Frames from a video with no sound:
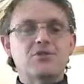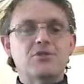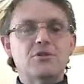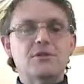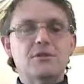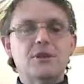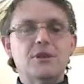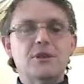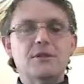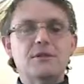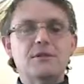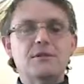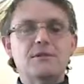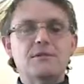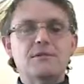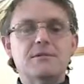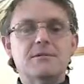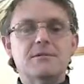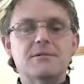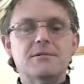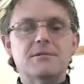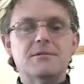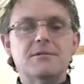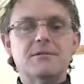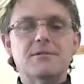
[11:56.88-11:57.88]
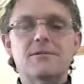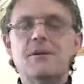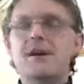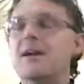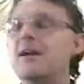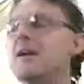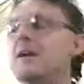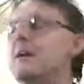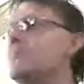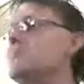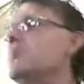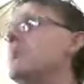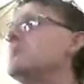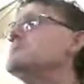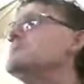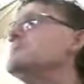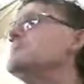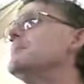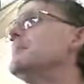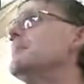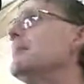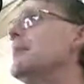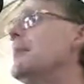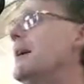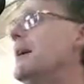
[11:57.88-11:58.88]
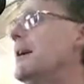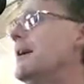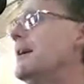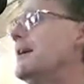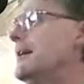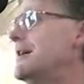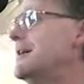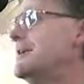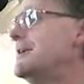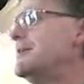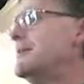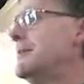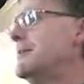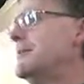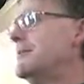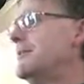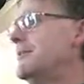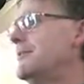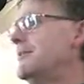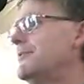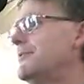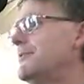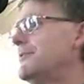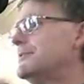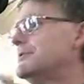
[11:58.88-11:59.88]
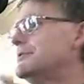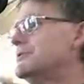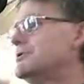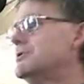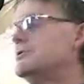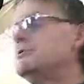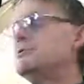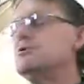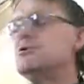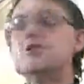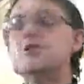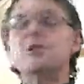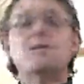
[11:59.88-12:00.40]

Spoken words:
Julie, Rosie McGrath, and I think to